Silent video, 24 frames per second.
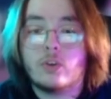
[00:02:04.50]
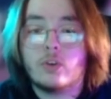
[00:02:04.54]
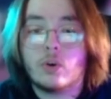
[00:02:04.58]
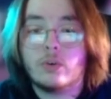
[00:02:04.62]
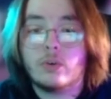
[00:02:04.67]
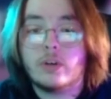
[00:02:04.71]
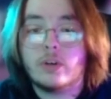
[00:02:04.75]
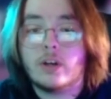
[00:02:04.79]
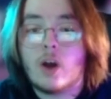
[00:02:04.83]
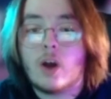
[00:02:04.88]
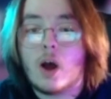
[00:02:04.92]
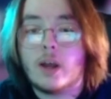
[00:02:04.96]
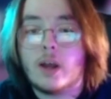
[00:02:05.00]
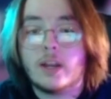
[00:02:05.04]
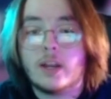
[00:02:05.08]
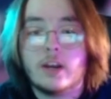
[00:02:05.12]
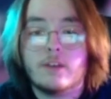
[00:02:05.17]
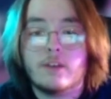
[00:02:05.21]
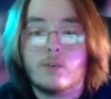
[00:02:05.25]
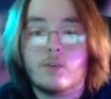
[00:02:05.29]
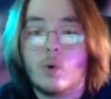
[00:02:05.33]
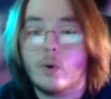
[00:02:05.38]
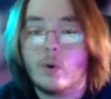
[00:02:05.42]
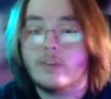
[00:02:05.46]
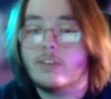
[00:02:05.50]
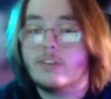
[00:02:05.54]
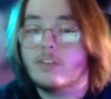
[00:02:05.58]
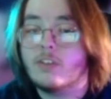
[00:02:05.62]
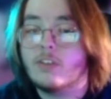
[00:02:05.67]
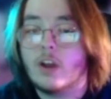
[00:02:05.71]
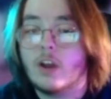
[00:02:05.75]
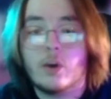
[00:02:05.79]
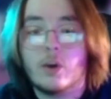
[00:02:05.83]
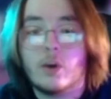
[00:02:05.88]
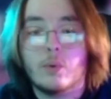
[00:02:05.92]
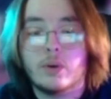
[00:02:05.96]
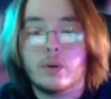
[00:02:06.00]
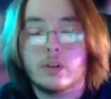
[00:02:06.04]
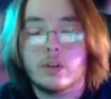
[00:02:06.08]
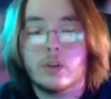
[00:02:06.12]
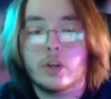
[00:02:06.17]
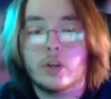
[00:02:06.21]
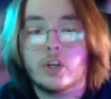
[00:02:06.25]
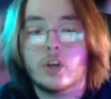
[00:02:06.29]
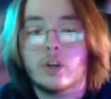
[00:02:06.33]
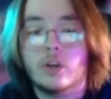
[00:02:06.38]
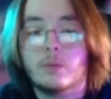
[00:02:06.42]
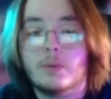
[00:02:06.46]
I turn it on, and of course it's not going to
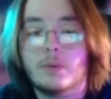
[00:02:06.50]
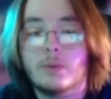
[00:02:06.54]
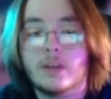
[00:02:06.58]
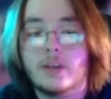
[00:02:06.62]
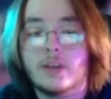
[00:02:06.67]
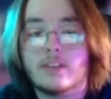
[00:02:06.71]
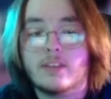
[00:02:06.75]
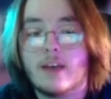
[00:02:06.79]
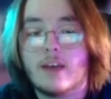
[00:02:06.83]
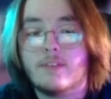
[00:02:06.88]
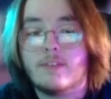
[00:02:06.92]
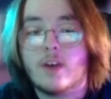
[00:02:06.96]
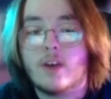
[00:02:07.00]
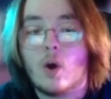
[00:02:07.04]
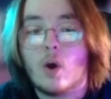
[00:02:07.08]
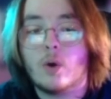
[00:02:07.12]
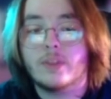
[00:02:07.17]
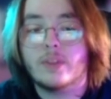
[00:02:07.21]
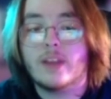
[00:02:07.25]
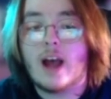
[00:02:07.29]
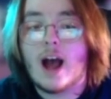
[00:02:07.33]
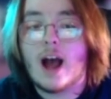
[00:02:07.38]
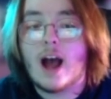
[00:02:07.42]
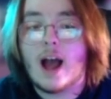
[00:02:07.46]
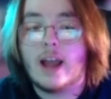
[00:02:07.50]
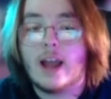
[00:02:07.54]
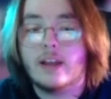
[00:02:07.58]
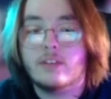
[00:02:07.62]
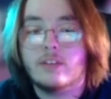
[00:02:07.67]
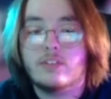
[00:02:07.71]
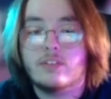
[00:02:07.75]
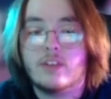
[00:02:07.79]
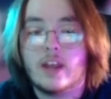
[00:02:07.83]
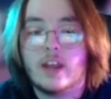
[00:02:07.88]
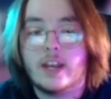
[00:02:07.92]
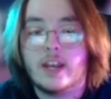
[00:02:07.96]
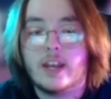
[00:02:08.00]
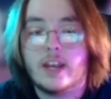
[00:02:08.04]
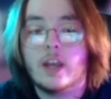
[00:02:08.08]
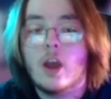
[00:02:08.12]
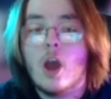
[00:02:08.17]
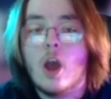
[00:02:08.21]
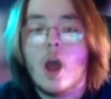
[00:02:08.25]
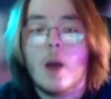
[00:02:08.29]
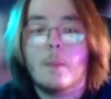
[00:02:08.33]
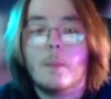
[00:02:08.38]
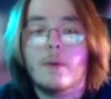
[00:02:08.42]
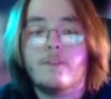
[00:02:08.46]
look good because I have it on the highest setting.